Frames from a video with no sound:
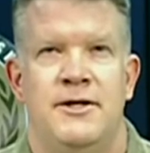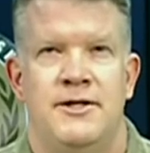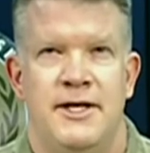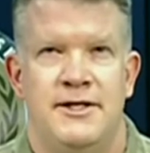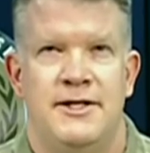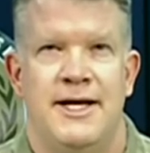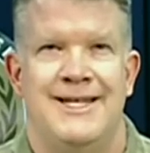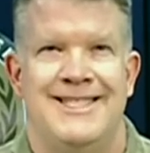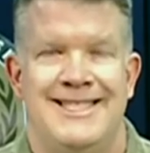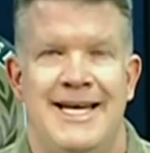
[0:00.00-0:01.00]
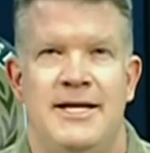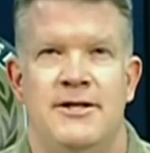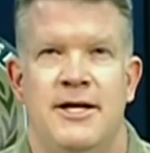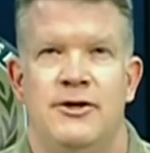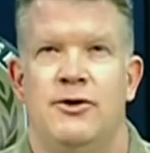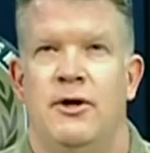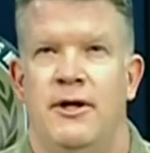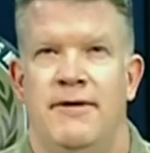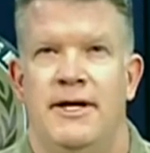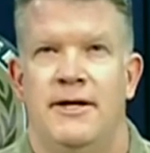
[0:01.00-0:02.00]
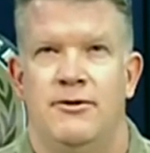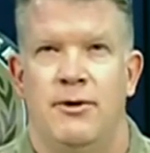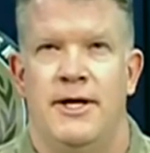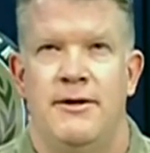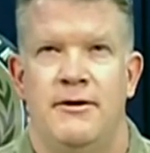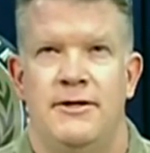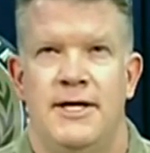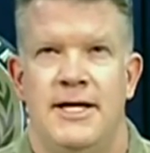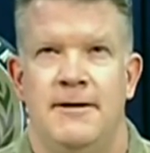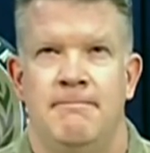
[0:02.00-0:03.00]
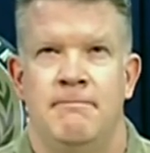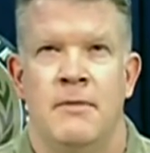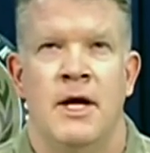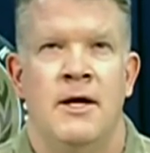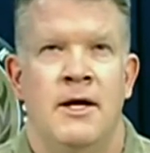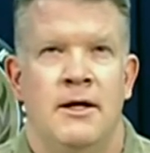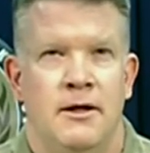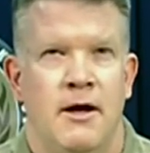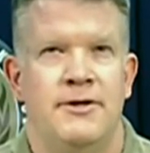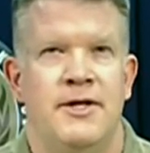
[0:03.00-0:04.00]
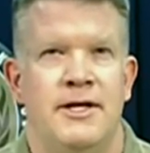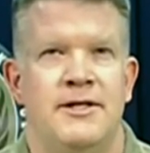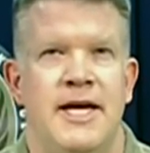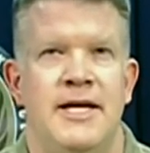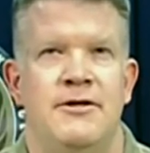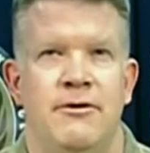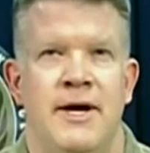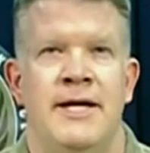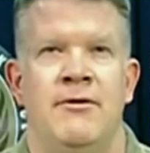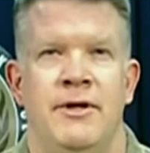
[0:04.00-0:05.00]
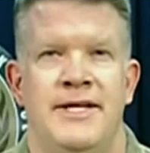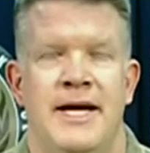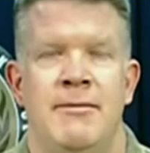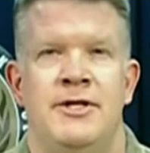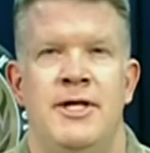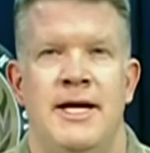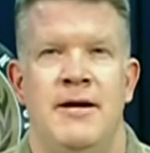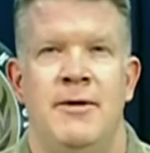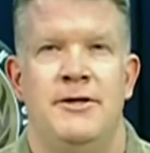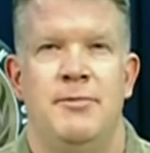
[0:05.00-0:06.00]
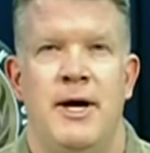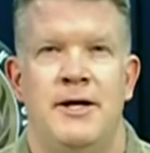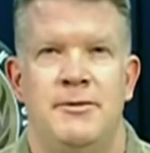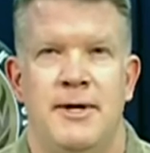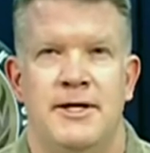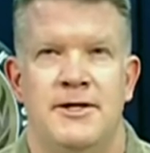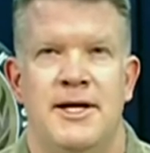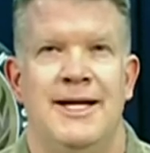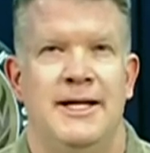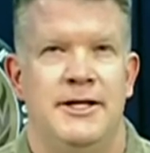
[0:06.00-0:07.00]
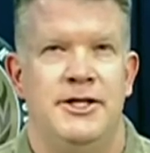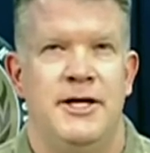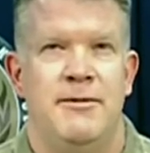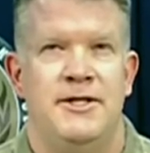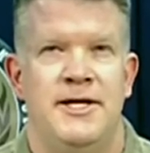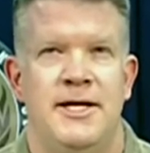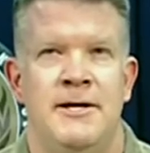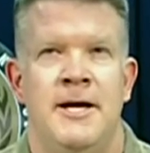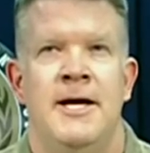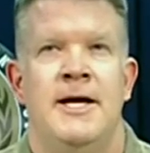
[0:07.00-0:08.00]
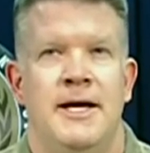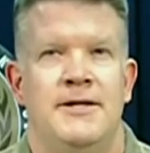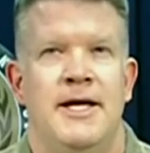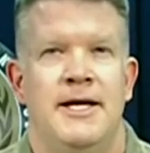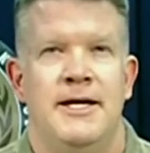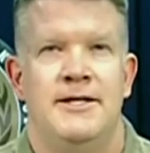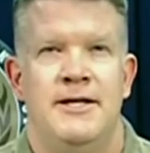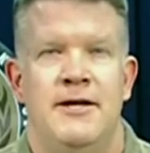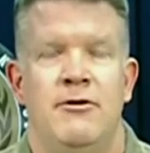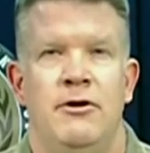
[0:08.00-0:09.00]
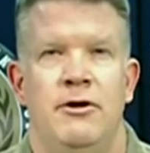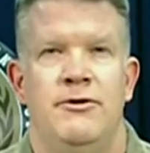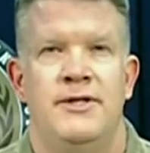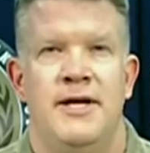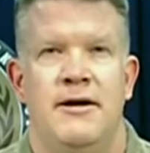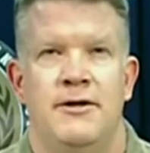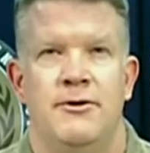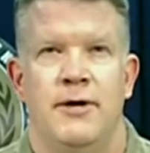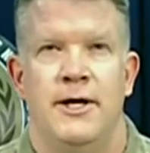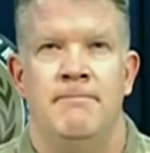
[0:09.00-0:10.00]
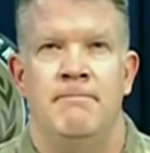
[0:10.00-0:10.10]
since they seized control of it in 2013. Loss of this key terrain will damage the enemy's prospects and legitimacy as they continue to lose territory.